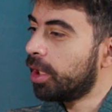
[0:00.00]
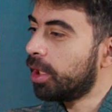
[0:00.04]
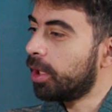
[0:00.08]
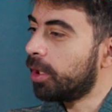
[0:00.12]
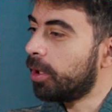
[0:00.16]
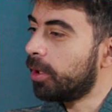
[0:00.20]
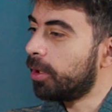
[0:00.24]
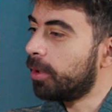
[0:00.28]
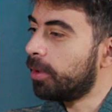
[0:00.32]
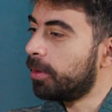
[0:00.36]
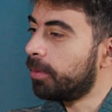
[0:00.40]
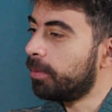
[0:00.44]

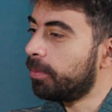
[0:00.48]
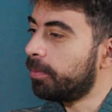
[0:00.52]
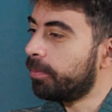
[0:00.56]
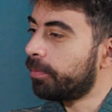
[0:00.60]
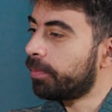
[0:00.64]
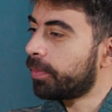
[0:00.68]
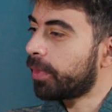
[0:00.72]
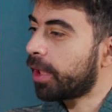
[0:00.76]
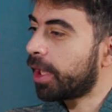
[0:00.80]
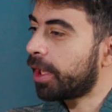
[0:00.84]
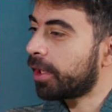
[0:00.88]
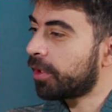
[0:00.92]

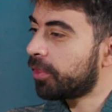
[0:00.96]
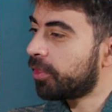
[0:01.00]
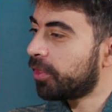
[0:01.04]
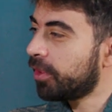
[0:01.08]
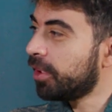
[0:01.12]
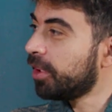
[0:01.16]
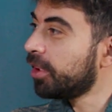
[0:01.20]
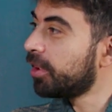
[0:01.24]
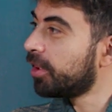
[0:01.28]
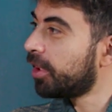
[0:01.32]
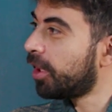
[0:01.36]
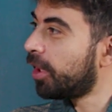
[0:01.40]
um, I
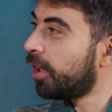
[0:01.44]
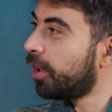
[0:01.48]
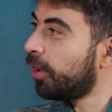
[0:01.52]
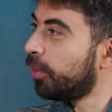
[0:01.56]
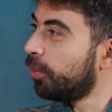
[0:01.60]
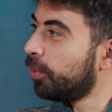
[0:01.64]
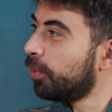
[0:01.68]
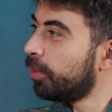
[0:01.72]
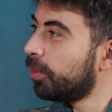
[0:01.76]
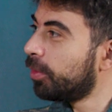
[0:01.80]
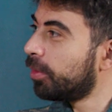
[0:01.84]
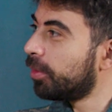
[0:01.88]
think
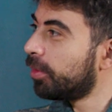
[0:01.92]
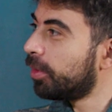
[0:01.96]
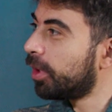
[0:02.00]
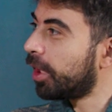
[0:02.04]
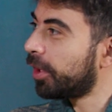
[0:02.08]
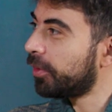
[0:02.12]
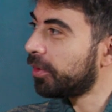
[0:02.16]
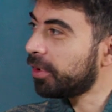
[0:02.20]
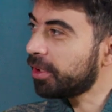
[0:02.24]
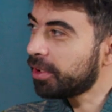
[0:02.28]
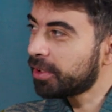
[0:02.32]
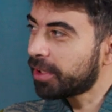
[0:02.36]
now,
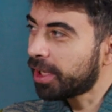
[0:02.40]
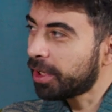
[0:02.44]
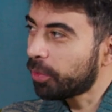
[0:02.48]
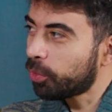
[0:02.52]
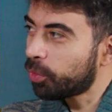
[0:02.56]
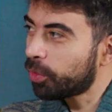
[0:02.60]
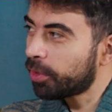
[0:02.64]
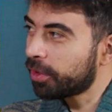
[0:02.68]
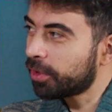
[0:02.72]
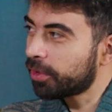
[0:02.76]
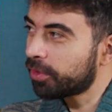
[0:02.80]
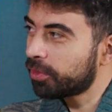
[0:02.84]
I think that
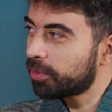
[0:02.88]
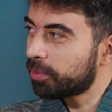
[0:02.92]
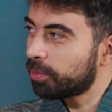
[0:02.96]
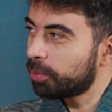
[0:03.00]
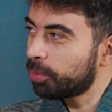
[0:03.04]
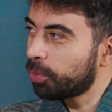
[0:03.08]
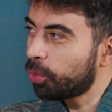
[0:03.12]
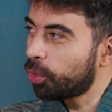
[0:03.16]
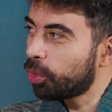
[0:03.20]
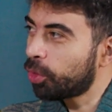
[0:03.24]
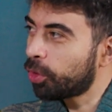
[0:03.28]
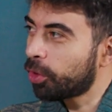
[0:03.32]
was
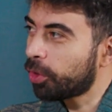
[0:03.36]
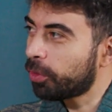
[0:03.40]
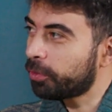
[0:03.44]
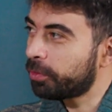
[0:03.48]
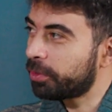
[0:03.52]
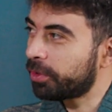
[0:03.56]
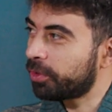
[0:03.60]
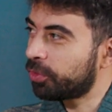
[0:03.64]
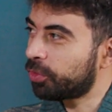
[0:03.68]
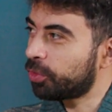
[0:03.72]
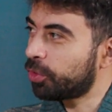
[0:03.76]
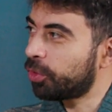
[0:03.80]
more
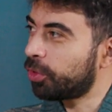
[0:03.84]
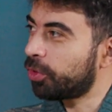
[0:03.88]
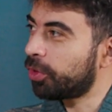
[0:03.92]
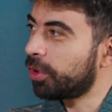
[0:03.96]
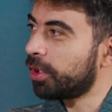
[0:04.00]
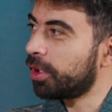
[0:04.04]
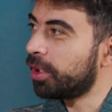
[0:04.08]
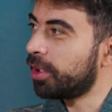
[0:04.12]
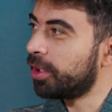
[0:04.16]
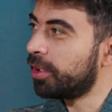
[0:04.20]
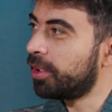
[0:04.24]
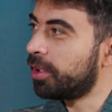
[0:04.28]
of a
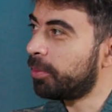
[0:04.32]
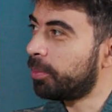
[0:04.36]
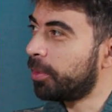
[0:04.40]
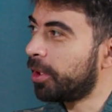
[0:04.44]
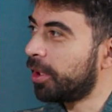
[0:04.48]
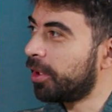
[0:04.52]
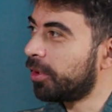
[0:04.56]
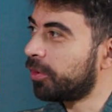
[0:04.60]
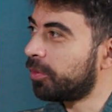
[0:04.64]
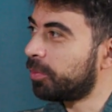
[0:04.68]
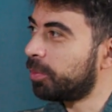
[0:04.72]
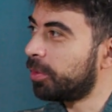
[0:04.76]
story in the
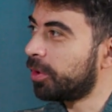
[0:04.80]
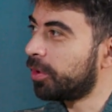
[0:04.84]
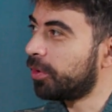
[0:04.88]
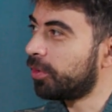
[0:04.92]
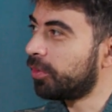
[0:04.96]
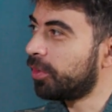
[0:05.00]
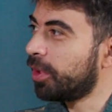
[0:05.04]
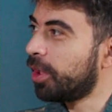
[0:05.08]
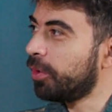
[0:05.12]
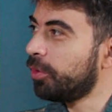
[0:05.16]
past because yes.